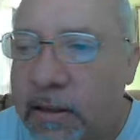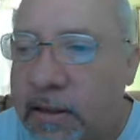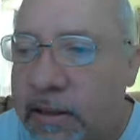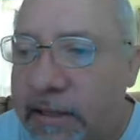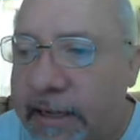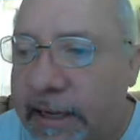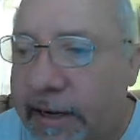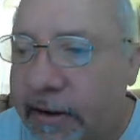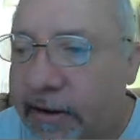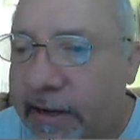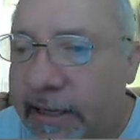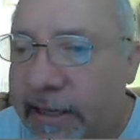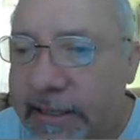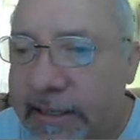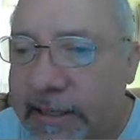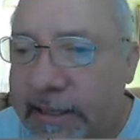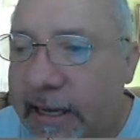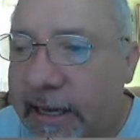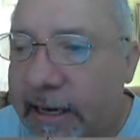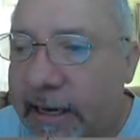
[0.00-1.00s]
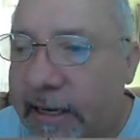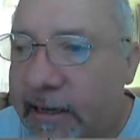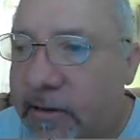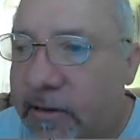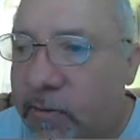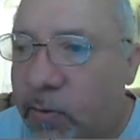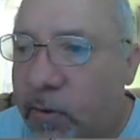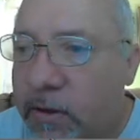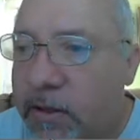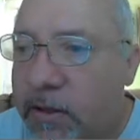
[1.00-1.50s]
See how easy that
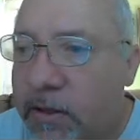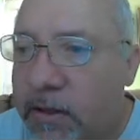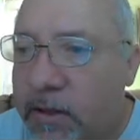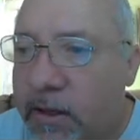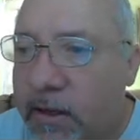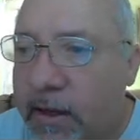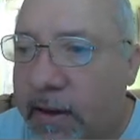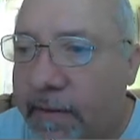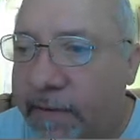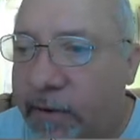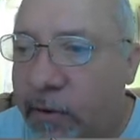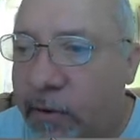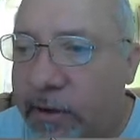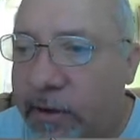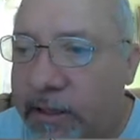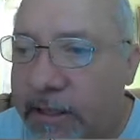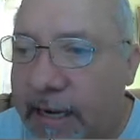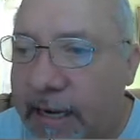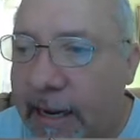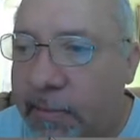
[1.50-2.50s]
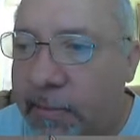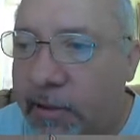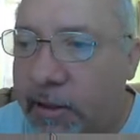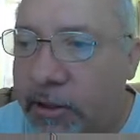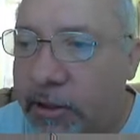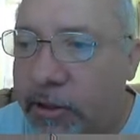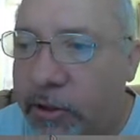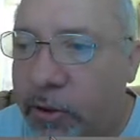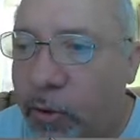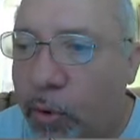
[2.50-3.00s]
is once if you
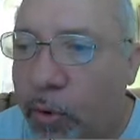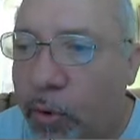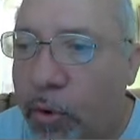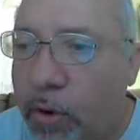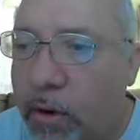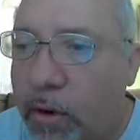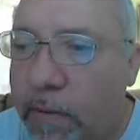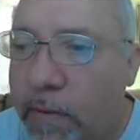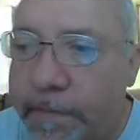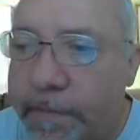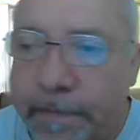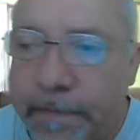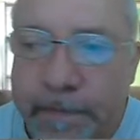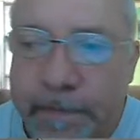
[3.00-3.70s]
establish your